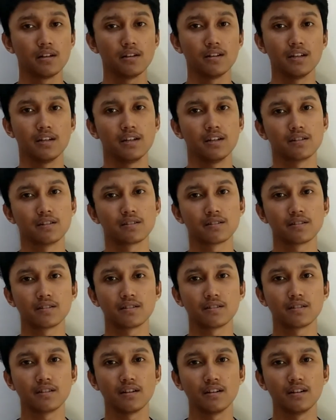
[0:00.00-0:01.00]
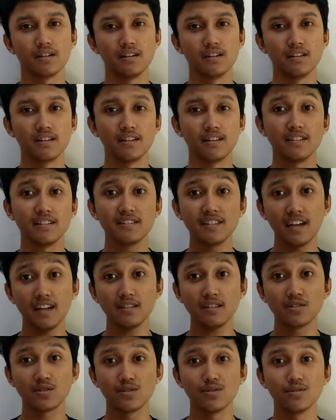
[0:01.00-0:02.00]
It's an
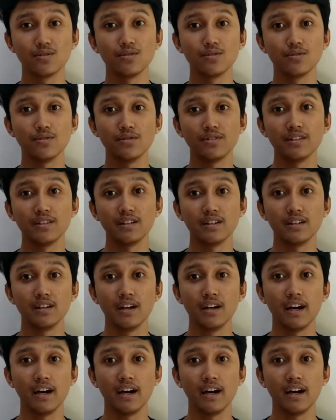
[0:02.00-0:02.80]
insight to the